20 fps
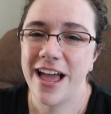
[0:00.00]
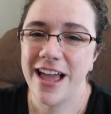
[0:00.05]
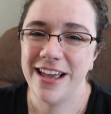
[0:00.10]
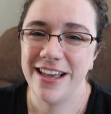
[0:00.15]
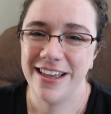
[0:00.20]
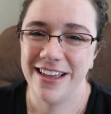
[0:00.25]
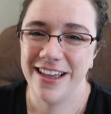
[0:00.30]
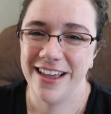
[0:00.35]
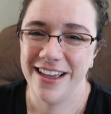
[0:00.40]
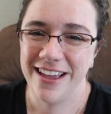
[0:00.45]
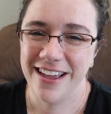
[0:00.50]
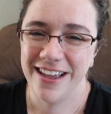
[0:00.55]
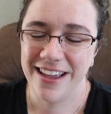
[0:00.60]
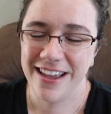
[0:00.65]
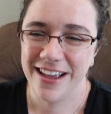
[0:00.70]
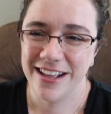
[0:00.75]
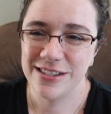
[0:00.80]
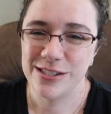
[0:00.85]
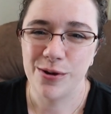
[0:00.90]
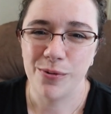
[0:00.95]
like
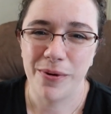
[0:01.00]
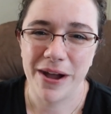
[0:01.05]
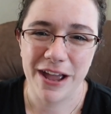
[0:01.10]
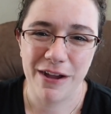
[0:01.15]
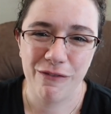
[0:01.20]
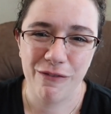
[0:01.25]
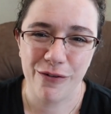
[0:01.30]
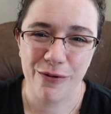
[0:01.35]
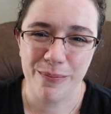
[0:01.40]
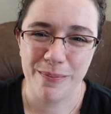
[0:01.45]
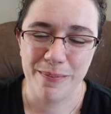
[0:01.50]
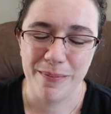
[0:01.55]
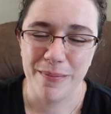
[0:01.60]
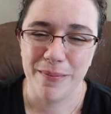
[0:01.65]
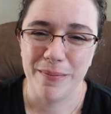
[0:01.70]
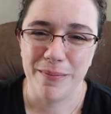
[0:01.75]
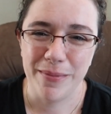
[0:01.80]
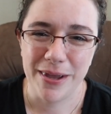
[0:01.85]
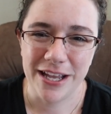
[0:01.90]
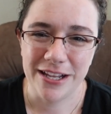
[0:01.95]
it's a way for
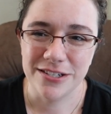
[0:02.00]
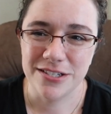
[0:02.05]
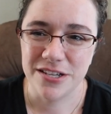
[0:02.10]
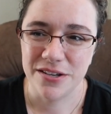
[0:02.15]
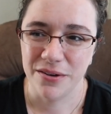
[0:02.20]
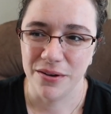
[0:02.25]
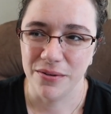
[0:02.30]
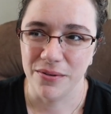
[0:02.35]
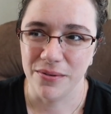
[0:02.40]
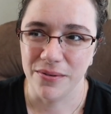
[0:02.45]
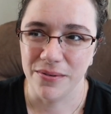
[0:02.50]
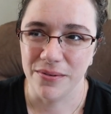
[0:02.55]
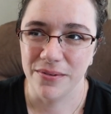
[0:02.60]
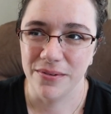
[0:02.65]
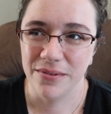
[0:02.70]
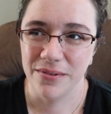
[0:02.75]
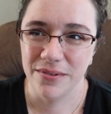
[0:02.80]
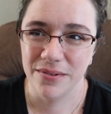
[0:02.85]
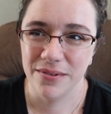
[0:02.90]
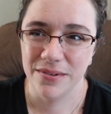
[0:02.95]
me to
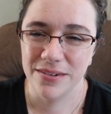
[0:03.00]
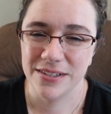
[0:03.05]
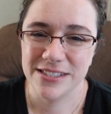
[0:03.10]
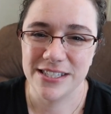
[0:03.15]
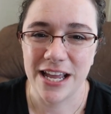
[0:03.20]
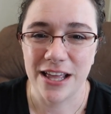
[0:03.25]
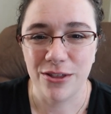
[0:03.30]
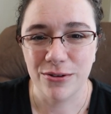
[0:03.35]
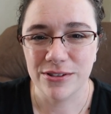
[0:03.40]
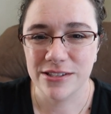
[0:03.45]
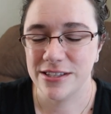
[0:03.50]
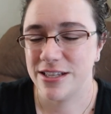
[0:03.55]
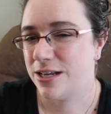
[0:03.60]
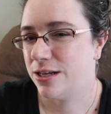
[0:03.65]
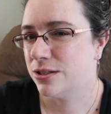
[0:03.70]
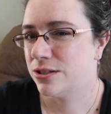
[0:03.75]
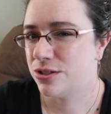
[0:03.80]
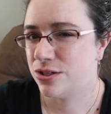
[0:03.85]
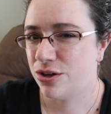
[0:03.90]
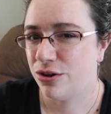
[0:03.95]
say those
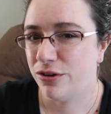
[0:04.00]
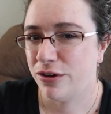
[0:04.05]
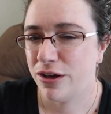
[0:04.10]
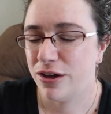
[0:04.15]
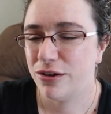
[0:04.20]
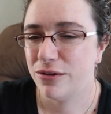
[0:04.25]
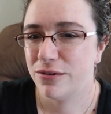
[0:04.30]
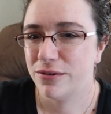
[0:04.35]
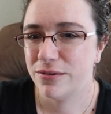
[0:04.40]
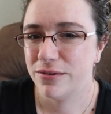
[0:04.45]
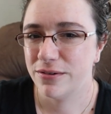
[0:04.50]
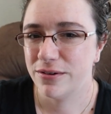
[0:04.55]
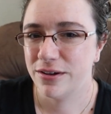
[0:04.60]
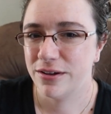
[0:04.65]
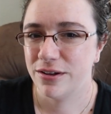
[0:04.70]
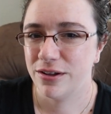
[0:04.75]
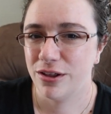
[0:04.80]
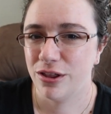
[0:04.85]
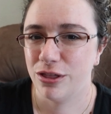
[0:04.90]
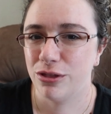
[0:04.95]
things to you
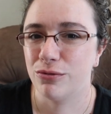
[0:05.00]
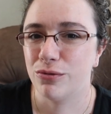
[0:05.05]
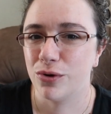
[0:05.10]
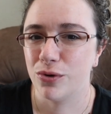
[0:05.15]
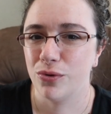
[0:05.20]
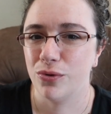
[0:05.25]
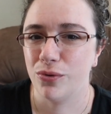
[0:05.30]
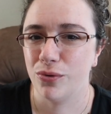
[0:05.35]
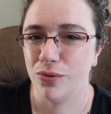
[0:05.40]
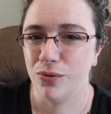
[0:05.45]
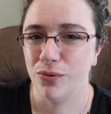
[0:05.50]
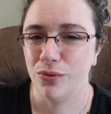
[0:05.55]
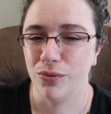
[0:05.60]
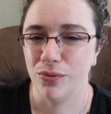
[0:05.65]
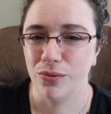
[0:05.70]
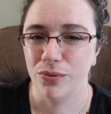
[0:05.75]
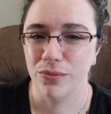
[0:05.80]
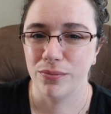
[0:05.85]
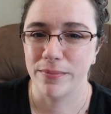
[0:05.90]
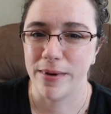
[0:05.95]

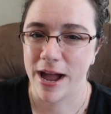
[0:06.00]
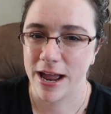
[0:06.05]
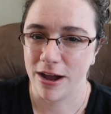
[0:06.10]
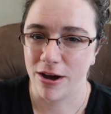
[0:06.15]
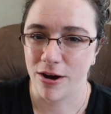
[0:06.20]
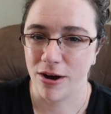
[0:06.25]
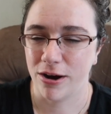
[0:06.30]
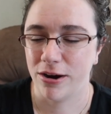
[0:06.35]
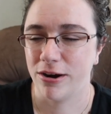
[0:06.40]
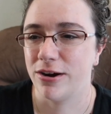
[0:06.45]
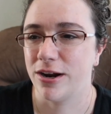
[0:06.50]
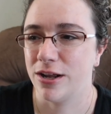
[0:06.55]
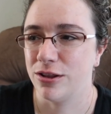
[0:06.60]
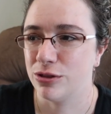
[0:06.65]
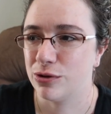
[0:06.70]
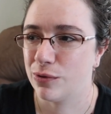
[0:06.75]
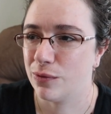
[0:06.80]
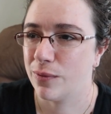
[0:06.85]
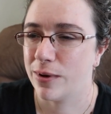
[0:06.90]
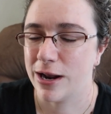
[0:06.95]
through my art
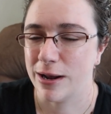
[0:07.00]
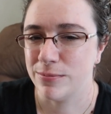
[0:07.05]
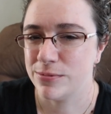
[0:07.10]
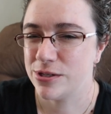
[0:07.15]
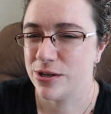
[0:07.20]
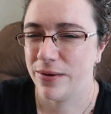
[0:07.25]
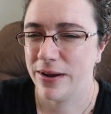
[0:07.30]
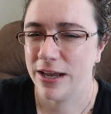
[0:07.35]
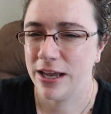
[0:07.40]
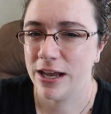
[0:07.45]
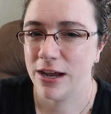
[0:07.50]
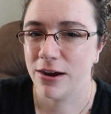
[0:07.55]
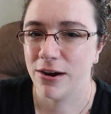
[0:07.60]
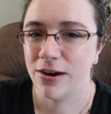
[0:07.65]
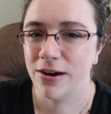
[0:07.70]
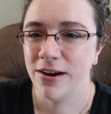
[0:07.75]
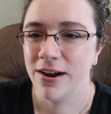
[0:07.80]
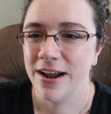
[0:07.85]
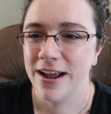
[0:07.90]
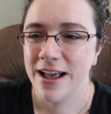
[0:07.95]
and through what I'm doing
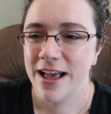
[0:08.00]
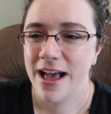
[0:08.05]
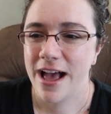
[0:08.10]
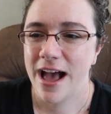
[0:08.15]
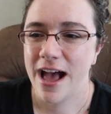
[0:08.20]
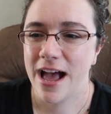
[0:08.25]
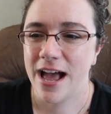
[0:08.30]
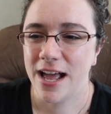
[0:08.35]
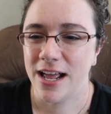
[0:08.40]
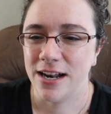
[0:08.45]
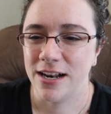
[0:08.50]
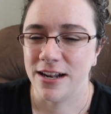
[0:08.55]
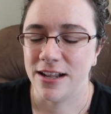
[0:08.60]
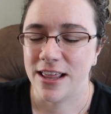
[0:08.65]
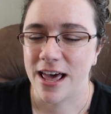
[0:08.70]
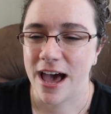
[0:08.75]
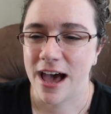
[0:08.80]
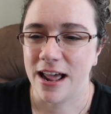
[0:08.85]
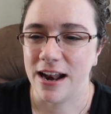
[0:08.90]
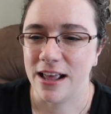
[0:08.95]
here, and
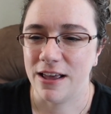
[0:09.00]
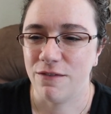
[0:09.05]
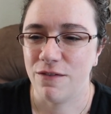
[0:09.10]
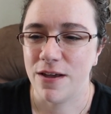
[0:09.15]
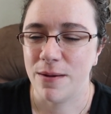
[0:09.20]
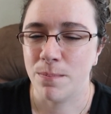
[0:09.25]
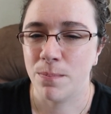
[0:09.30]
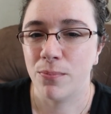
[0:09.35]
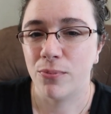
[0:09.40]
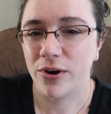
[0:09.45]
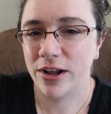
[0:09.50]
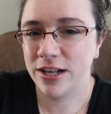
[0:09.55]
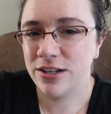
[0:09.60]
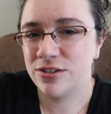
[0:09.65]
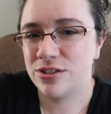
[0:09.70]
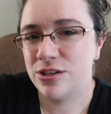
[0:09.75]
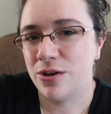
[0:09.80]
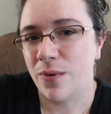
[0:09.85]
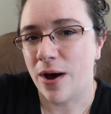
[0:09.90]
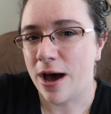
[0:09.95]
that if it
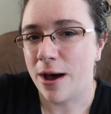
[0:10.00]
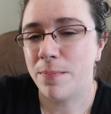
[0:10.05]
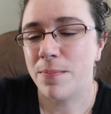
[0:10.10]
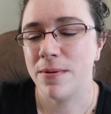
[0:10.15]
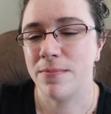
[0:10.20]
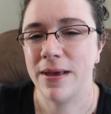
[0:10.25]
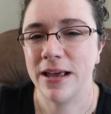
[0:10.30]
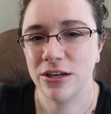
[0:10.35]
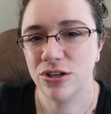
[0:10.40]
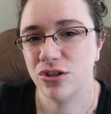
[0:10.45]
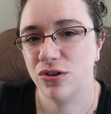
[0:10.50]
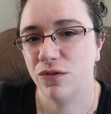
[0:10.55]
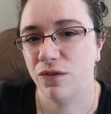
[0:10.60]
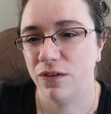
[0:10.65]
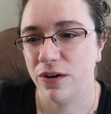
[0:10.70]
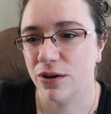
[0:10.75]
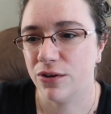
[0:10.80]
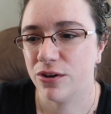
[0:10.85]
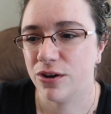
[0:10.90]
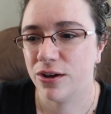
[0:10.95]
brings you up and makes you
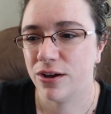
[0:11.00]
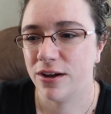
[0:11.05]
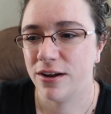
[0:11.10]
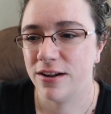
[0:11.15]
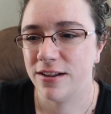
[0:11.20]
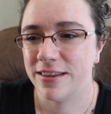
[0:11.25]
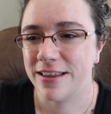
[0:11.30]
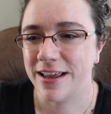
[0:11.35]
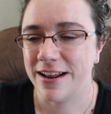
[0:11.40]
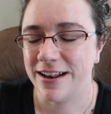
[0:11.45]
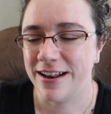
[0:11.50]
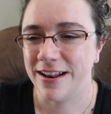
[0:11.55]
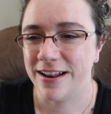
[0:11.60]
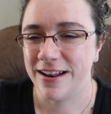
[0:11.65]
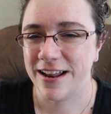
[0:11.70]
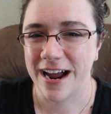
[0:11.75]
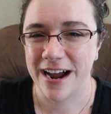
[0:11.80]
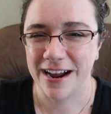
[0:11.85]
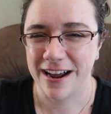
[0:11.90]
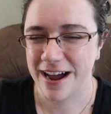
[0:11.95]
feel good, then
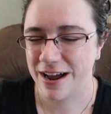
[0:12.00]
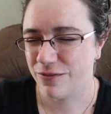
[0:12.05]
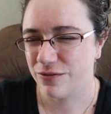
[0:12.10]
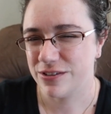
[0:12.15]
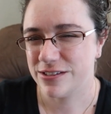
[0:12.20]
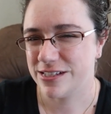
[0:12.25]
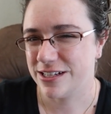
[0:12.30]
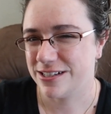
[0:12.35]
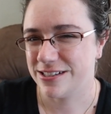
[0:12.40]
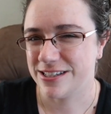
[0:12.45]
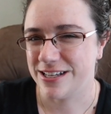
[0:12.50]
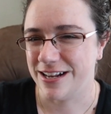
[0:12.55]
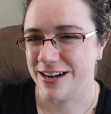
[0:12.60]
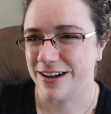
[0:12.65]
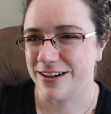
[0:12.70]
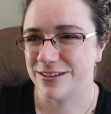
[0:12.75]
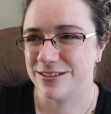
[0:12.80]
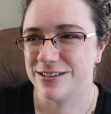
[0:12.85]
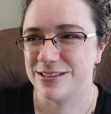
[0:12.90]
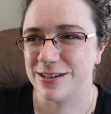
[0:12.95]
that I've
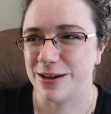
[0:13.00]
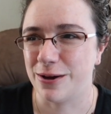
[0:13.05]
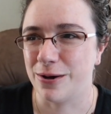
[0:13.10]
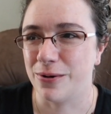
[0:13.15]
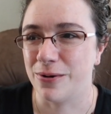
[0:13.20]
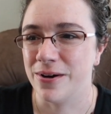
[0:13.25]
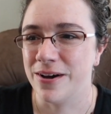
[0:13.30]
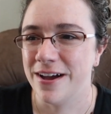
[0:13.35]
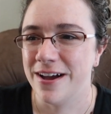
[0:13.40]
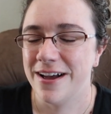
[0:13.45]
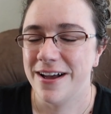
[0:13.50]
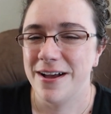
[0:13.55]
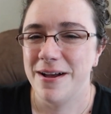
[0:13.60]
succeeded. So